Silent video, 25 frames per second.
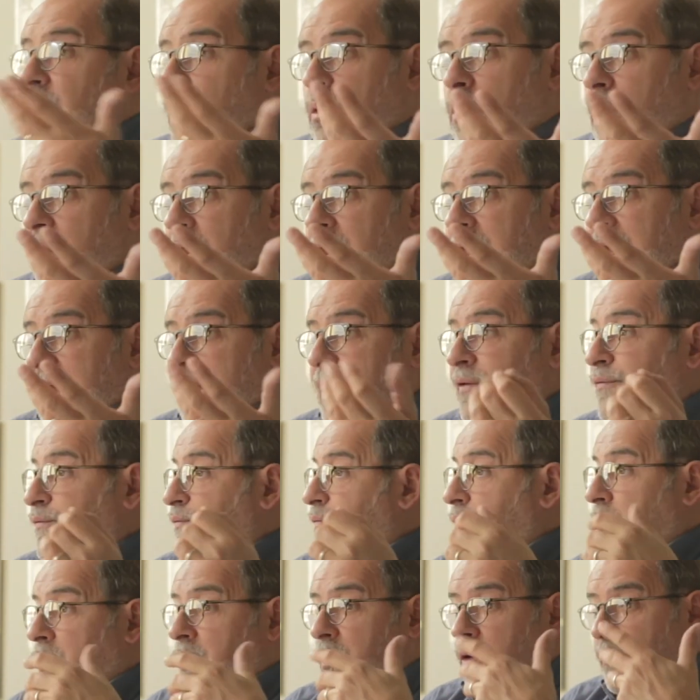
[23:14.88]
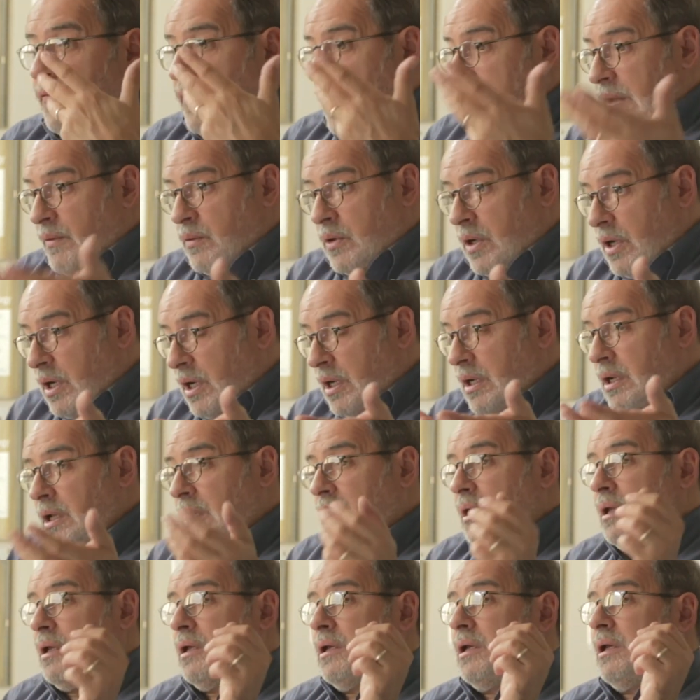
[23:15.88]
our life, of our
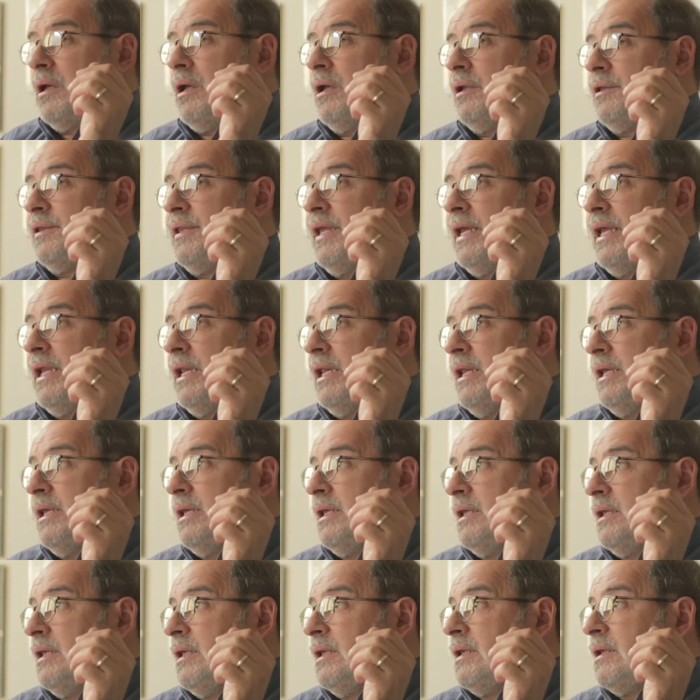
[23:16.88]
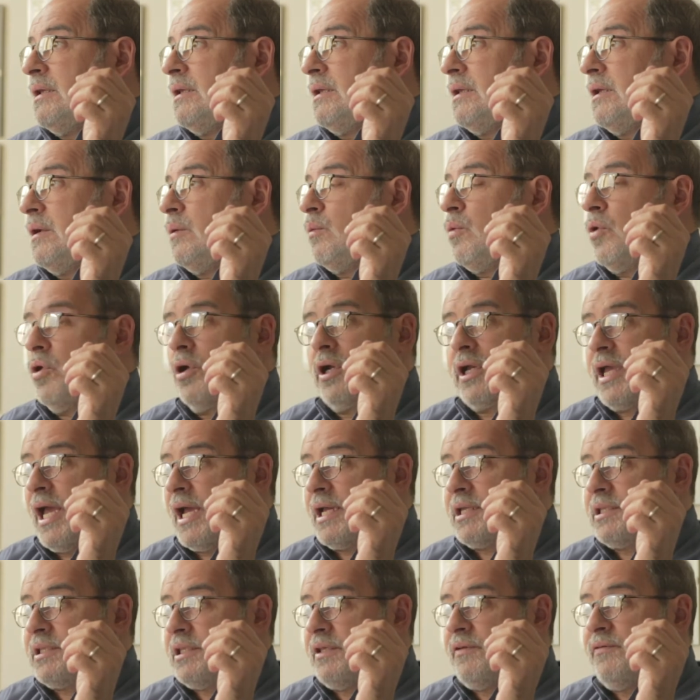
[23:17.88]
daily work
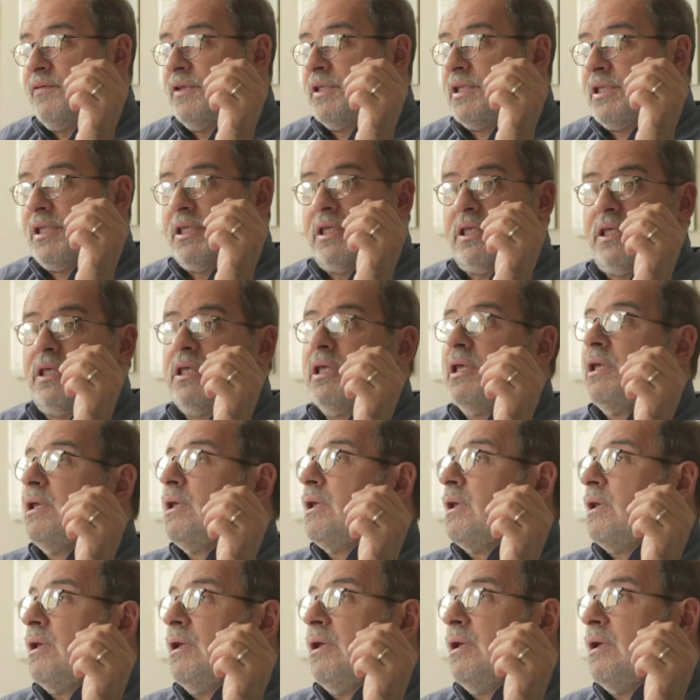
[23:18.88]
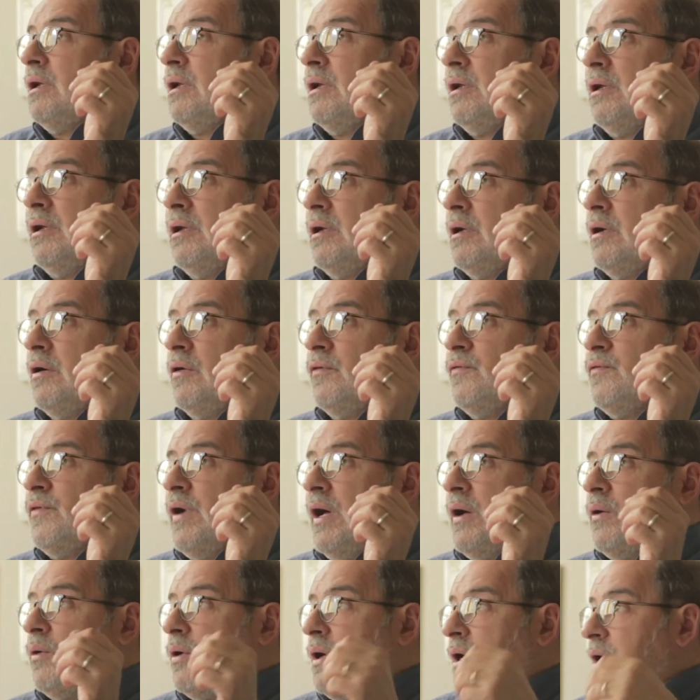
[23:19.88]
activity, of
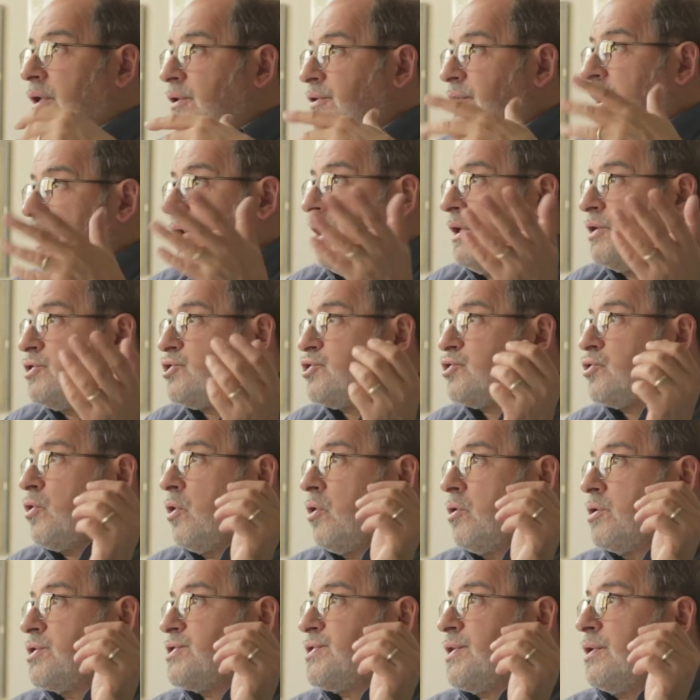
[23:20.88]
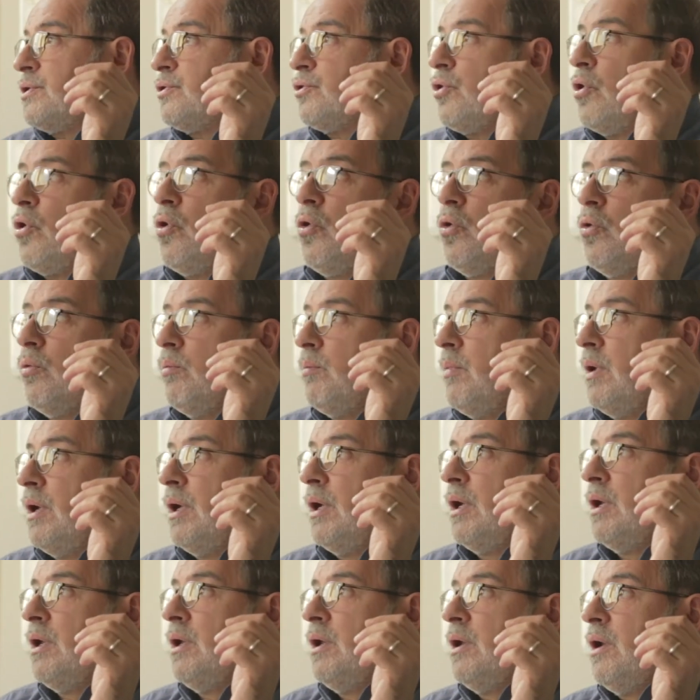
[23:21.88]
our daily chores at
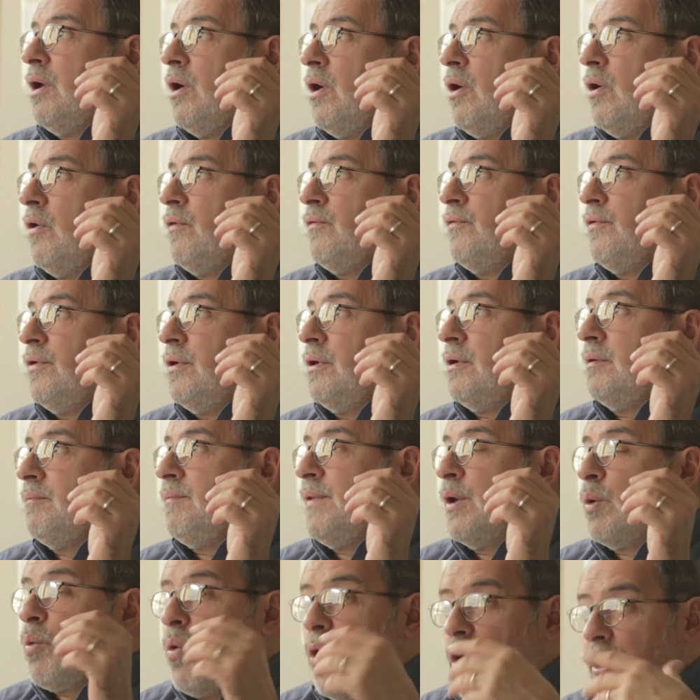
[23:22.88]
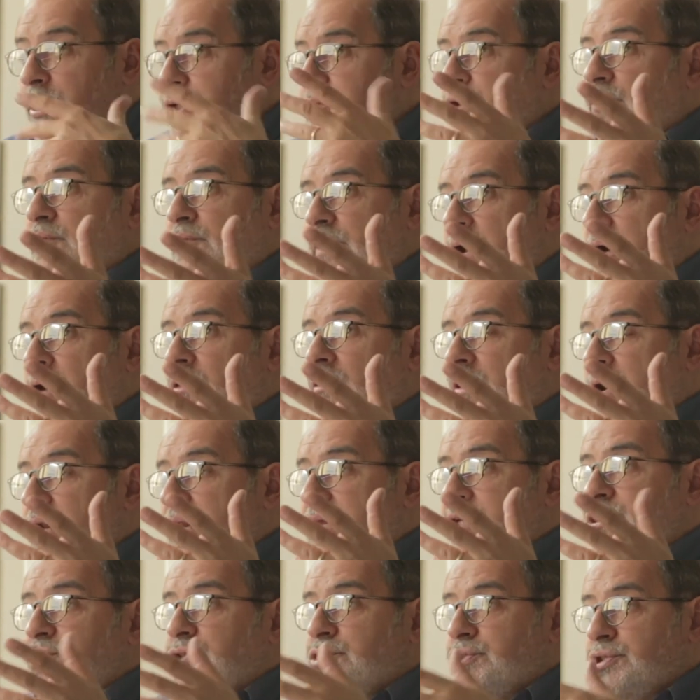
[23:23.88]
home, of the quality of our
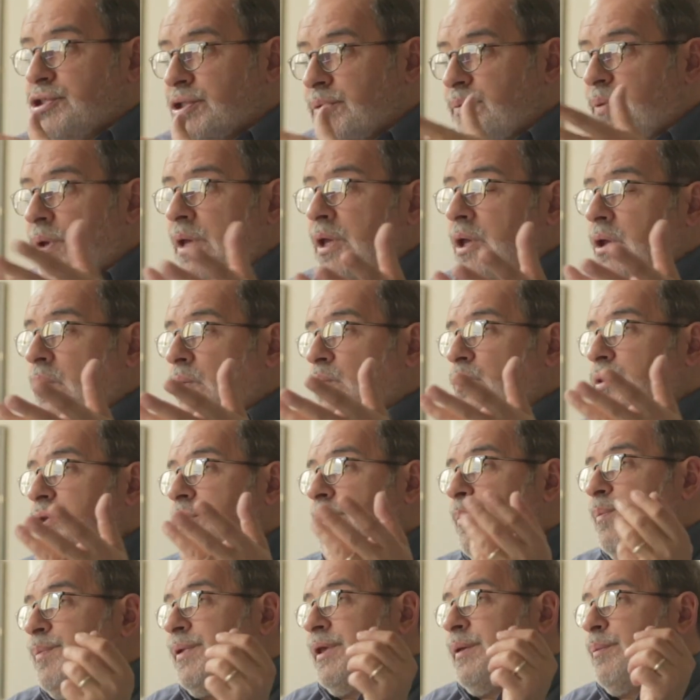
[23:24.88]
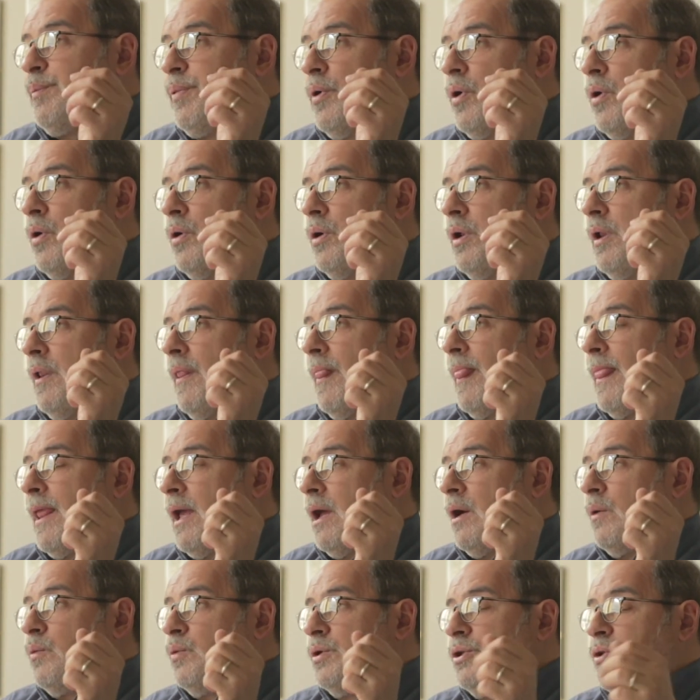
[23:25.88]
relationship with the people
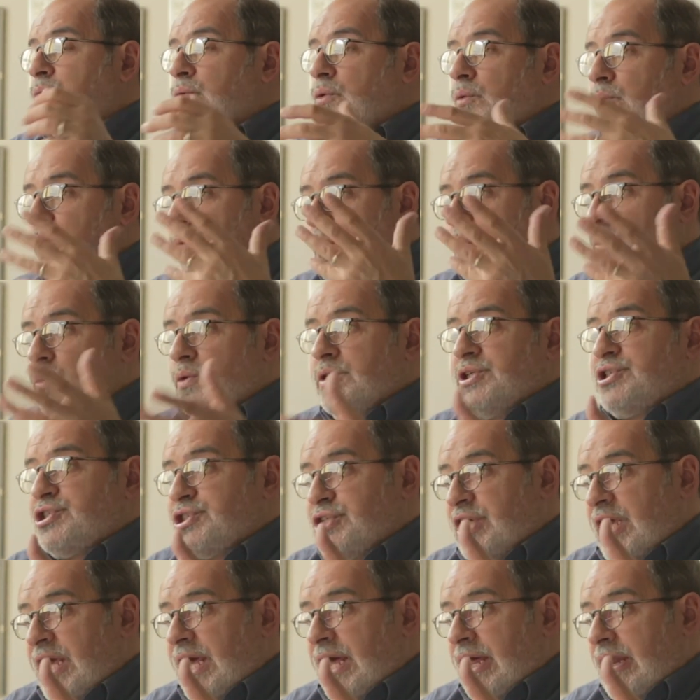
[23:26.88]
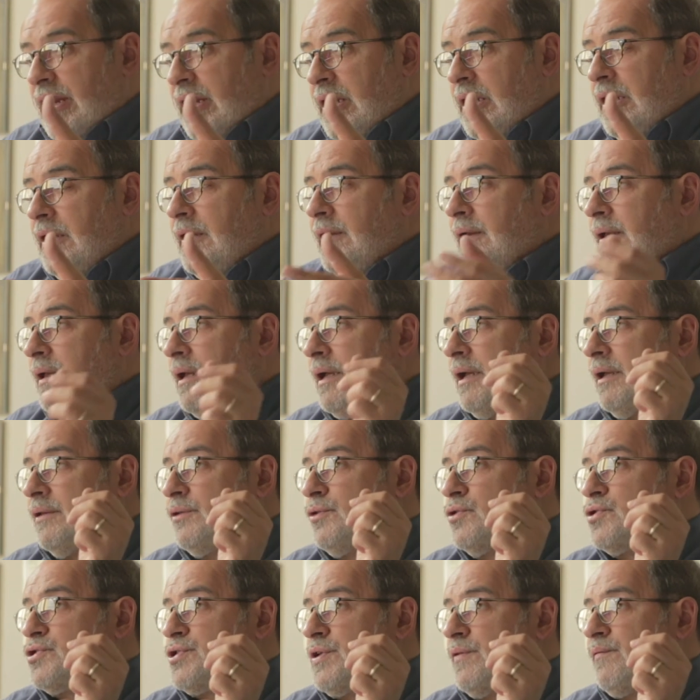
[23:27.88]
with whom we share
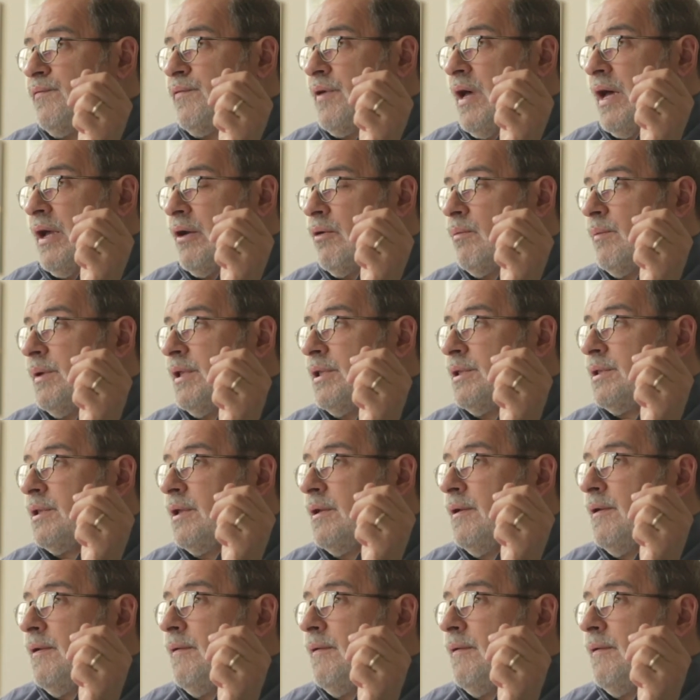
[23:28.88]
those environments.